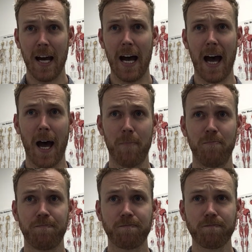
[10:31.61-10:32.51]

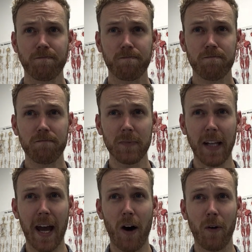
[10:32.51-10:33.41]

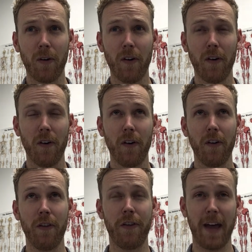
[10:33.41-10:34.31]
Now,
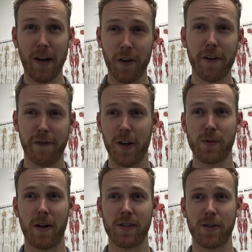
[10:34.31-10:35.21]
they're not the
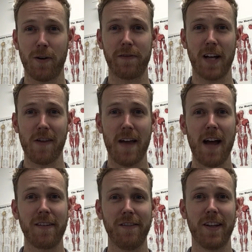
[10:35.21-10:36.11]
first ones to have done that.
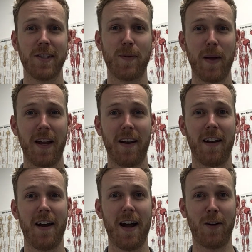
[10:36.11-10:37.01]
There's
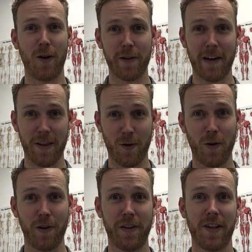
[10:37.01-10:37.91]
been a lot of other
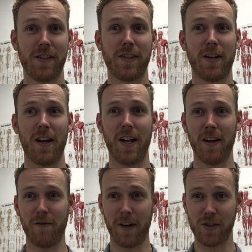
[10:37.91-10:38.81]
authors
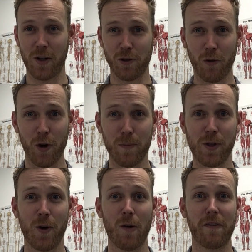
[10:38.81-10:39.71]
and research groups
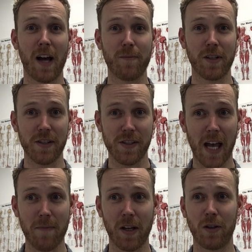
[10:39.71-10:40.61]
who have come to the
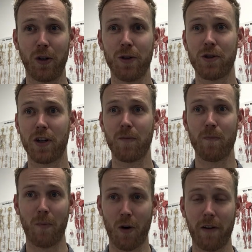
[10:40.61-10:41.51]
same conclusion.
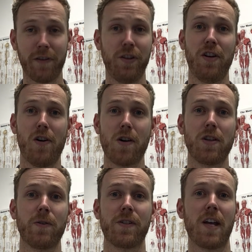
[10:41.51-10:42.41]
More often than not,
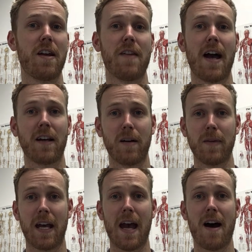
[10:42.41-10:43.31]
you'll see that
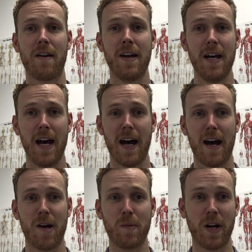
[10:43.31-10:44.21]
coming out
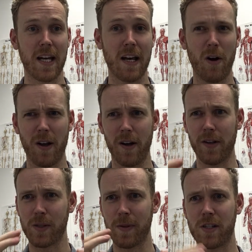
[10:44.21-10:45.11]
on
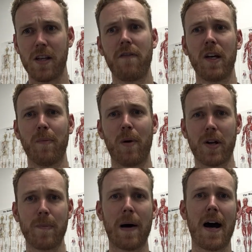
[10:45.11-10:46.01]
a specific
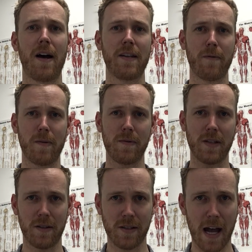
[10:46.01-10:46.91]
body part
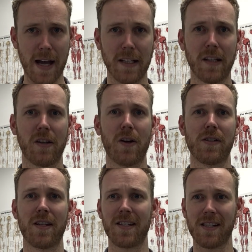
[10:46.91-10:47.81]
that's saying that those
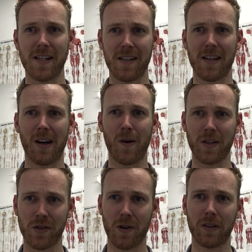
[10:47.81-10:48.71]
statistics are
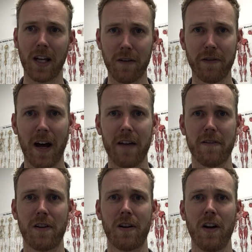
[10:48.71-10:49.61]
going strongly in
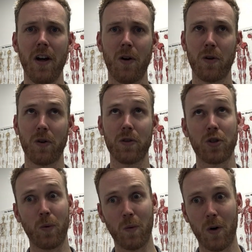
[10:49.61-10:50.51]
favour or
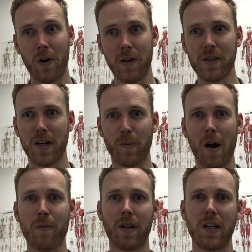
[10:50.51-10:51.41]
towards,
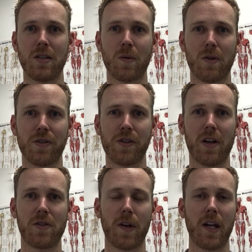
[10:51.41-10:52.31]
inappropriately towards
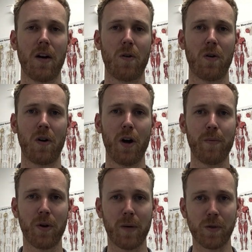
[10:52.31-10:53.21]
surgery or
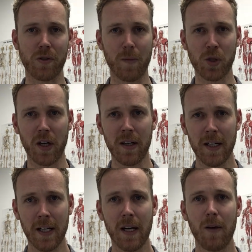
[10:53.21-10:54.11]
opioid prescription,
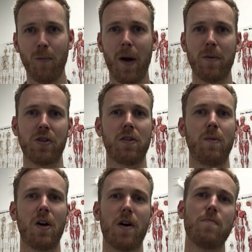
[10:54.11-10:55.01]
when we should
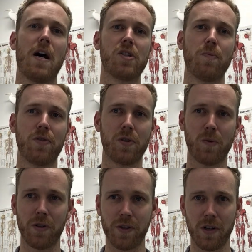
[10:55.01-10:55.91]
be going much more
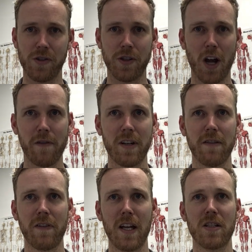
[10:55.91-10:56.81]
towards
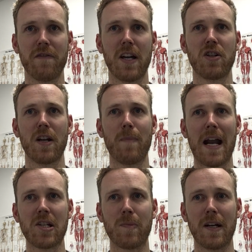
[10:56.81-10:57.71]
conservative intervention and
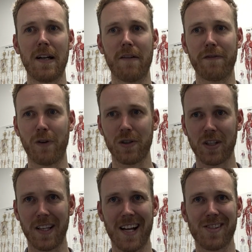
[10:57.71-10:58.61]
management. And
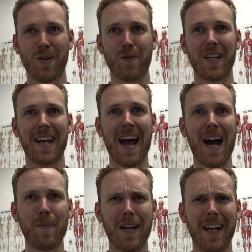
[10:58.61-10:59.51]
unfortunately, that's not really
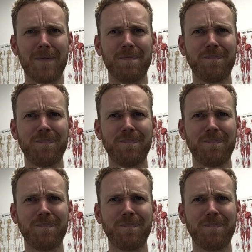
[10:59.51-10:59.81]
happening.